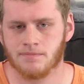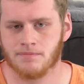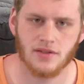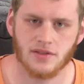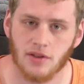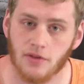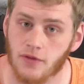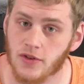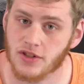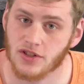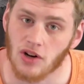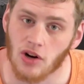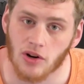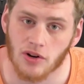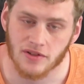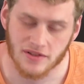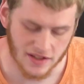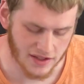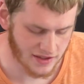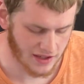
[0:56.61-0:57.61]
So for
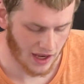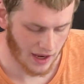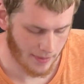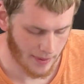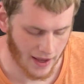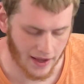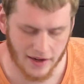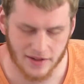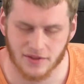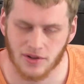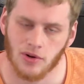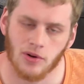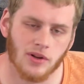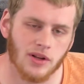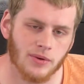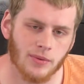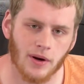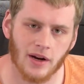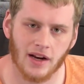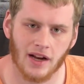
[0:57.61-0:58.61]
starters, this iPad is
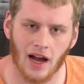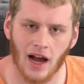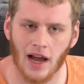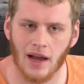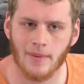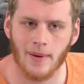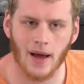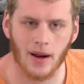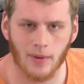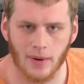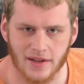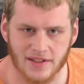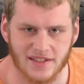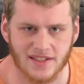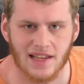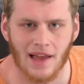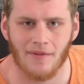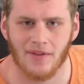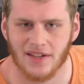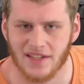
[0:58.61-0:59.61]
currently running iPadOS
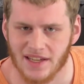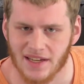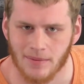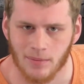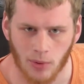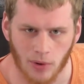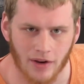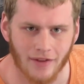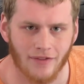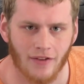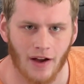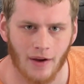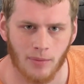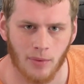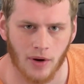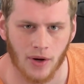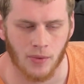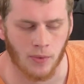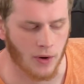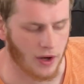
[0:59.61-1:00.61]

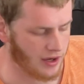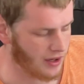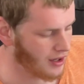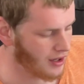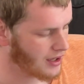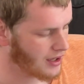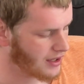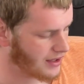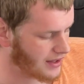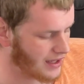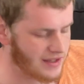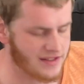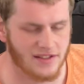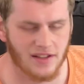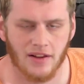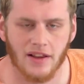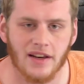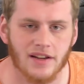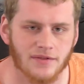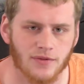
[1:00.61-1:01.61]
17.5.1. That is the
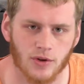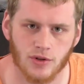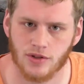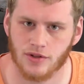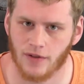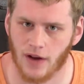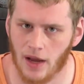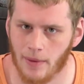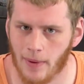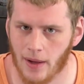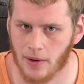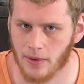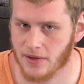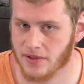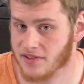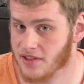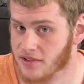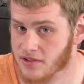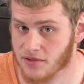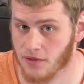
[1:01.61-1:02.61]
latest version of
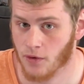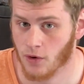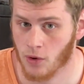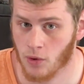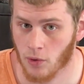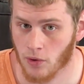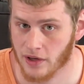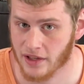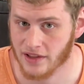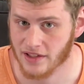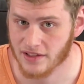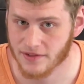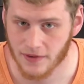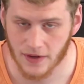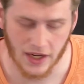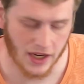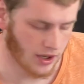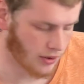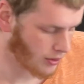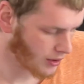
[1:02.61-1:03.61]
iPadOS as of recording this
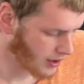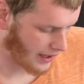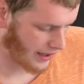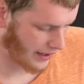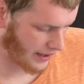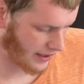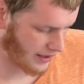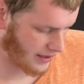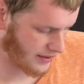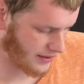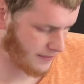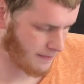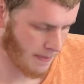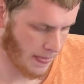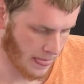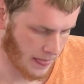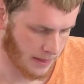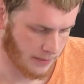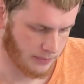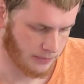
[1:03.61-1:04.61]
video, and
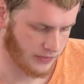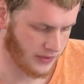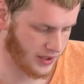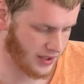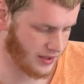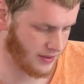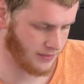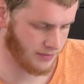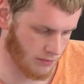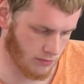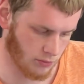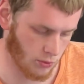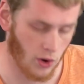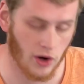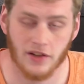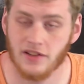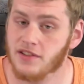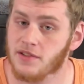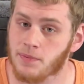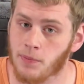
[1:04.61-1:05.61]
it
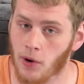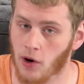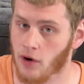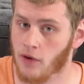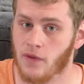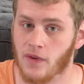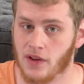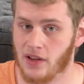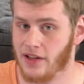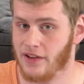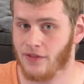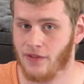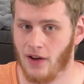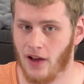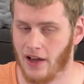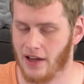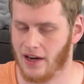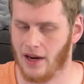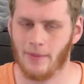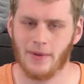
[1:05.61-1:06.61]
runs perfectly
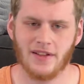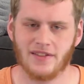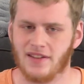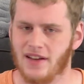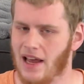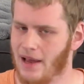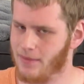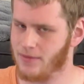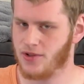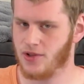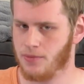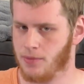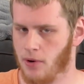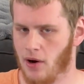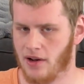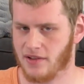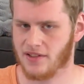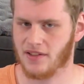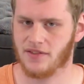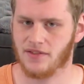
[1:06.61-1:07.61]
fine. I mean, it's an M2
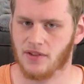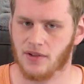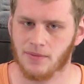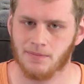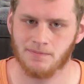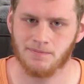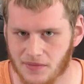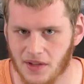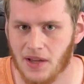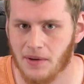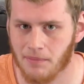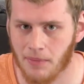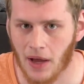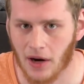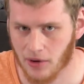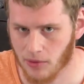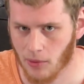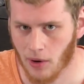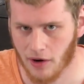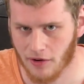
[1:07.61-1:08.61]
processor. It
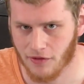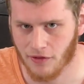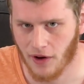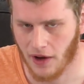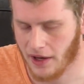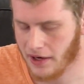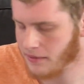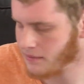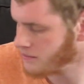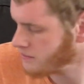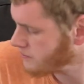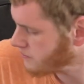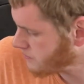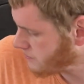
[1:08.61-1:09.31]
better run fine.